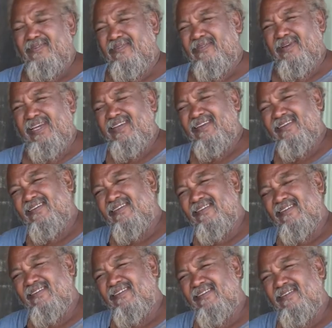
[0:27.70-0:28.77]
weed,
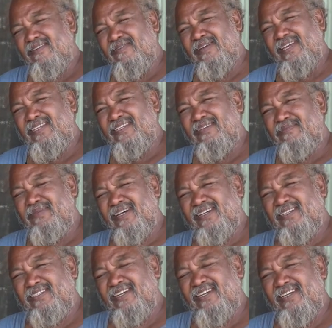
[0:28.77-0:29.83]
all the weeds and
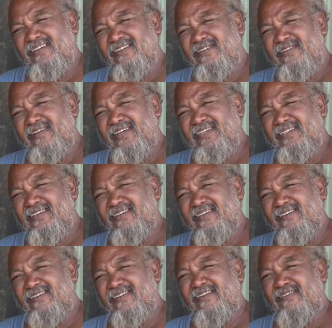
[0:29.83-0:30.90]
Pakistani trees
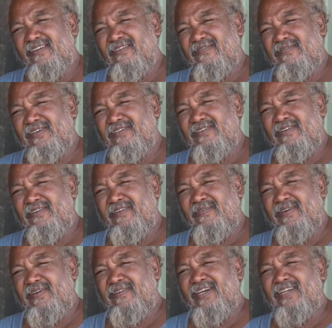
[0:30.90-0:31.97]
along the Fitzroy
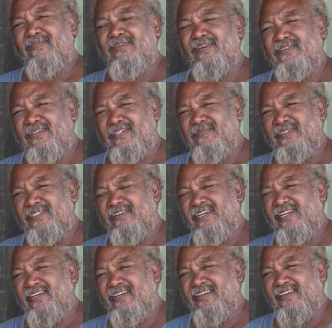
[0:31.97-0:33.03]
River right up to Christmas Creek.